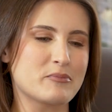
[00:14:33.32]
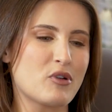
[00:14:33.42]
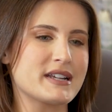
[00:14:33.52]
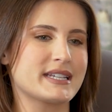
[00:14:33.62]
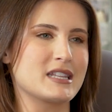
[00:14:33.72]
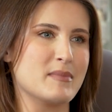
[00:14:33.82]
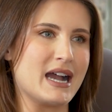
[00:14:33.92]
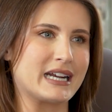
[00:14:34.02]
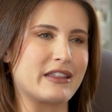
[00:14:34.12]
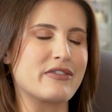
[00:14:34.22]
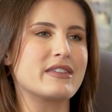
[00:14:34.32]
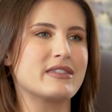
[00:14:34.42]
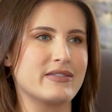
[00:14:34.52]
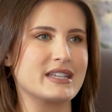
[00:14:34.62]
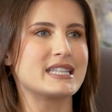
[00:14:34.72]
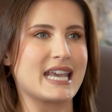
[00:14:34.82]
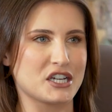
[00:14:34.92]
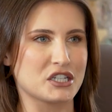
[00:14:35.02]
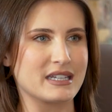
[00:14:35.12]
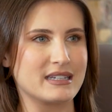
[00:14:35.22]
the pricing in the market, then there's the
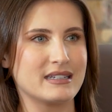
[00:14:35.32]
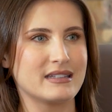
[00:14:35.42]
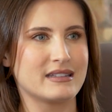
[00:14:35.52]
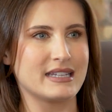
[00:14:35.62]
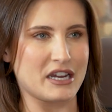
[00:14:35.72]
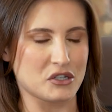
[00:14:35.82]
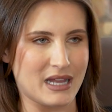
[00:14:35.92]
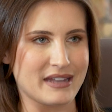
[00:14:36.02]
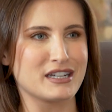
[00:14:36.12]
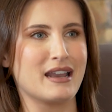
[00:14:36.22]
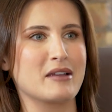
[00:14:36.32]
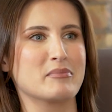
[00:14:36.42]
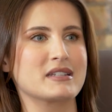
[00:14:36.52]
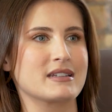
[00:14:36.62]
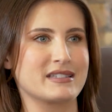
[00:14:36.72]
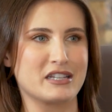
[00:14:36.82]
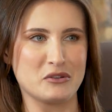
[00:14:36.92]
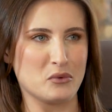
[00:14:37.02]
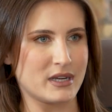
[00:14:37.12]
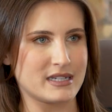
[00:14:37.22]
actual underlying business that
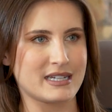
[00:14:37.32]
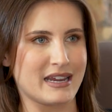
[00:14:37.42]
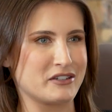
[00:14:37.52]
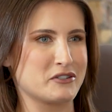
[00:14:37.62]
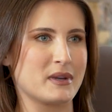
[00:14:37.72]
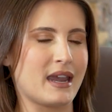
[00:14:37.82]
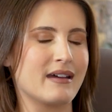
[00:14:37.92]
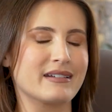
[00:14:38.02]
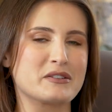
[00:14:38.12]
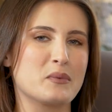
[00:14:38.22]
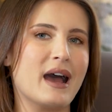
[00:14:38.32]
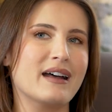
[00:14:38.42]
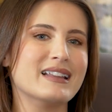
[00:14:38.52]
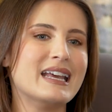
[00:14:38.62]
you will need to take into account as well.